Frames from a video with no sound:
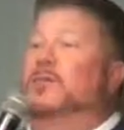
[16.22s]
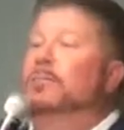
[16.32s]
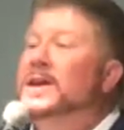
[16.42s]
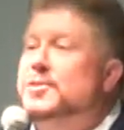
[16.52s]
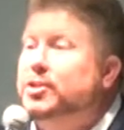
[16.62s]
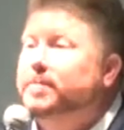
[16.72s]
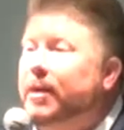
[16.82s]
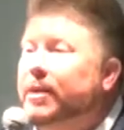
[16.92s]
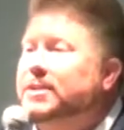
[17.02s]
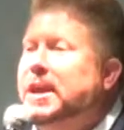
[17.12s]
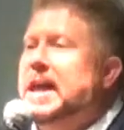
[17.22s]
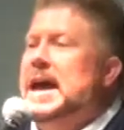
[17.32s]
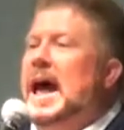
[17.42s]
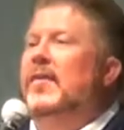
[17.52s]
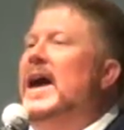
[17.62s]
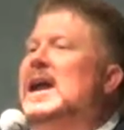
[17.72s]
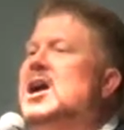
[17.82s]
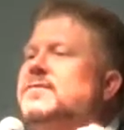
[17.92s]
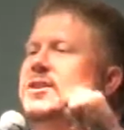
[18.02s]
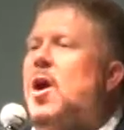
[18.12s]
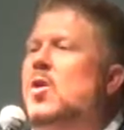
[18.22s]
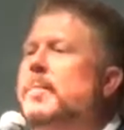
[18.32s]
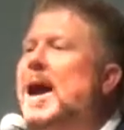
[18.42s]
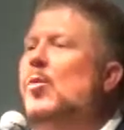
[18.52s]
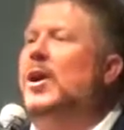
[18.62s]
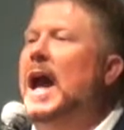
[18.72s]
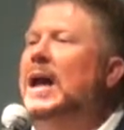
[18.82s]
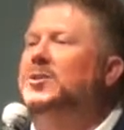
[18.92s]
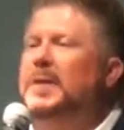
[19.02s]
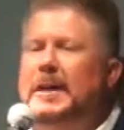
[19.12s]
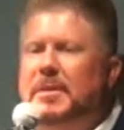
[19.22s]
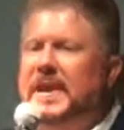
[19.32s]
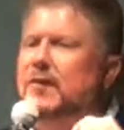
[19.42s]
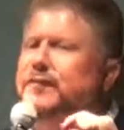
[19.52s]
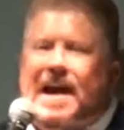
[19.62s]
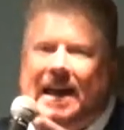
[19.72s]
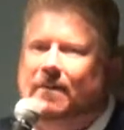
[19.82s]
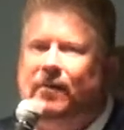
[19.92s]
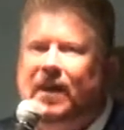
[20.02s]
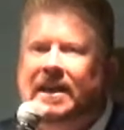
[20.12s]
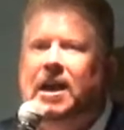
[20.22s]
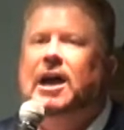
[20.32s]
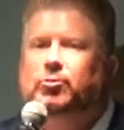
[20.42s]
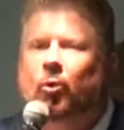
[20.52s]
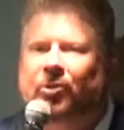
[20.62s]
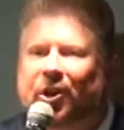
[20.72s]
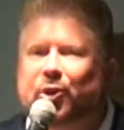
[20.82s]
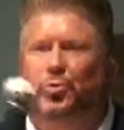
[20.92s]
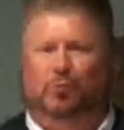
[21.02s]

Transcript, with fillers: familiar spirits, they love to talk about where God's been, but they'll fight everything God's wanting to do.